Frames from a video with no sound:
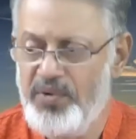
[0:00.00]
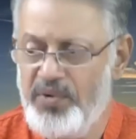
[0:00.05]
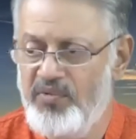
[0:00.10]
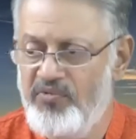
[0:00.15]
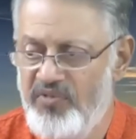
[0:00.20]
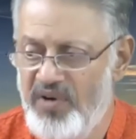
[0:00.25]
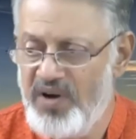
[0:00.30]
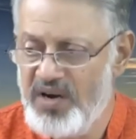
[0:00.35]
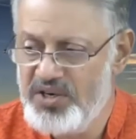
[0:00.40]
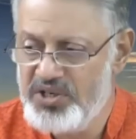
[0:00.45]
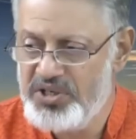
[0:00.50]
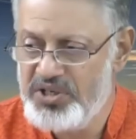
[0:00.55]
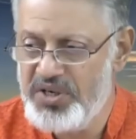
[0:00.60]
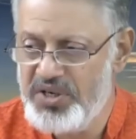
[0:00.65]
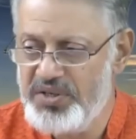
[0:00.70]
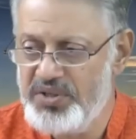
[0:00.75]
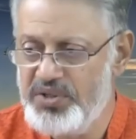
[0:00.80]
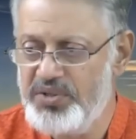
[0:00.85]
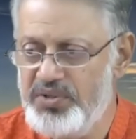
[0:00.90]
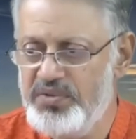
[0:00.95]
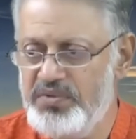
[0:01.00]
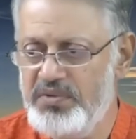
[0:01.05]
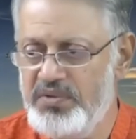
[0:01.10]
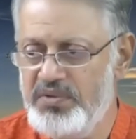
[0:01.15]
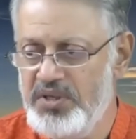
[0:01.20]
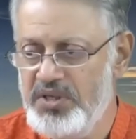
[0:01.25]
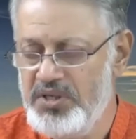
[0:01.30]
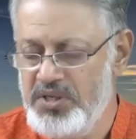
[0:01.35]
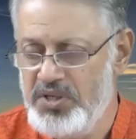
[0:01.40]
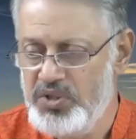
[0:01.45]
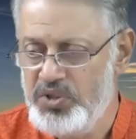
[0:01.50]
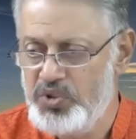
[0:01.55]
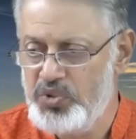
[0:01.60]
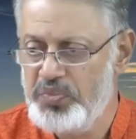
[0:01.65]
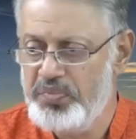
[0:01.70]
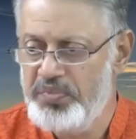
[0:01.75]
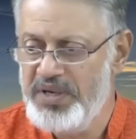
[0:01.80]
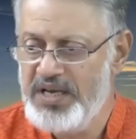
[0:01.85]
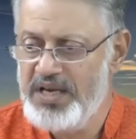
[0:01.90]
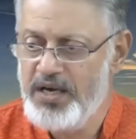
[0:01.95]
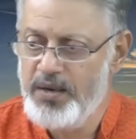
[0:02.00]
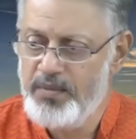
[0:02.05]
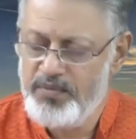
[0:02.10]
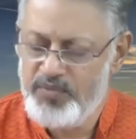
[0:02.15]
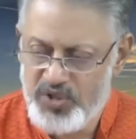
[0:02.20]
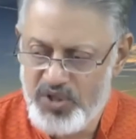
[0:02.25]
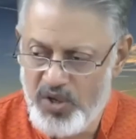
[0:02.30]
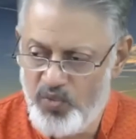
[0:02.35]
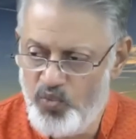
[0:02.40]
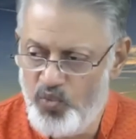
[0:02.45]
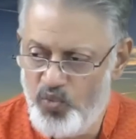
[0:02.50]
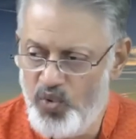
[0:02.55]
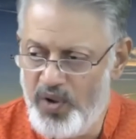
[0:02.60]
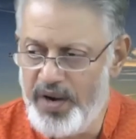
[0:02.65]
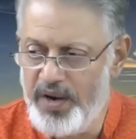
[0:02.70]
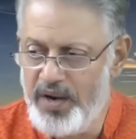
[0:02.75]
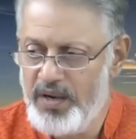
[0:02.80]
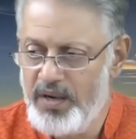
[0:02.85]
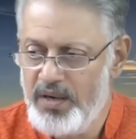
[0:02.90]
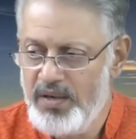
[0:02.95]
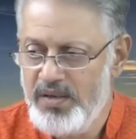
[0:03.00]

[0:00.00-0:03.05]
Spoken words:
to function to become someone.